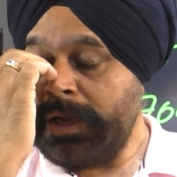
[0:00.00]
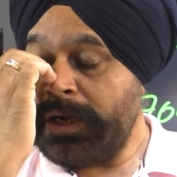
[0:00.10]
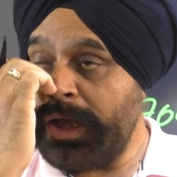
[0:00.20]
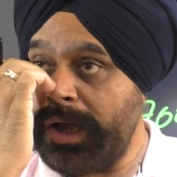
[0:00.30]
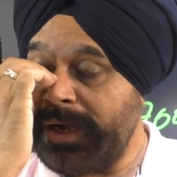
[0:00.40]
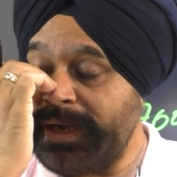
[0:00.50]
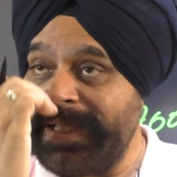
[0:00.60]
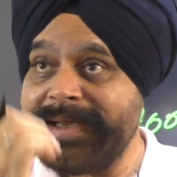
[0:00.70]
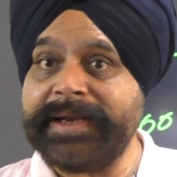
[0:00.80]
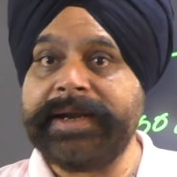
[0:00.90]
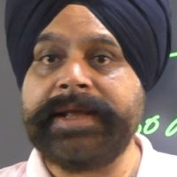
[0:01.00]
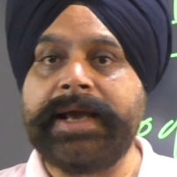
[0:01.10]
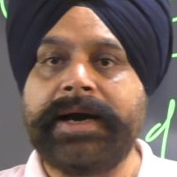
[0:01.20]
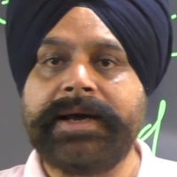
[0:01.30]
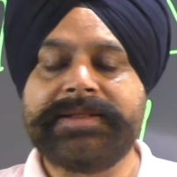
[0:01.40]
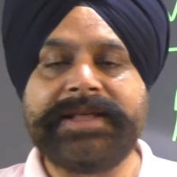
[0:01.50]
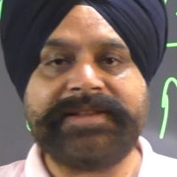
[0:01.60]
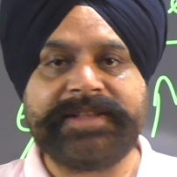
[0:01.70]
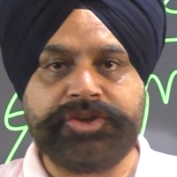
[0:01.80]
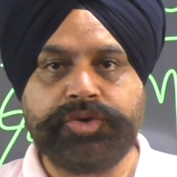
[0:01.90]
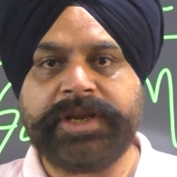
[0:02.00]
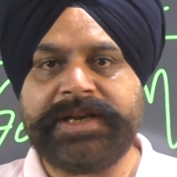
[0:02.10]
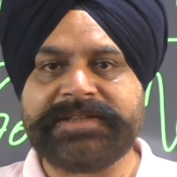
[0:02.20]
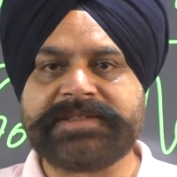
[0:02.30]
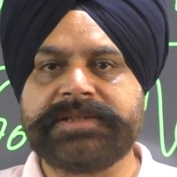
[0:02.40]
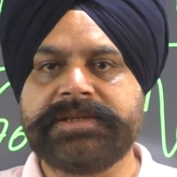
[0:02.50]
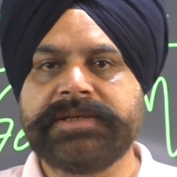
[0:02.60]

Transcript: Like in India, there is a union list,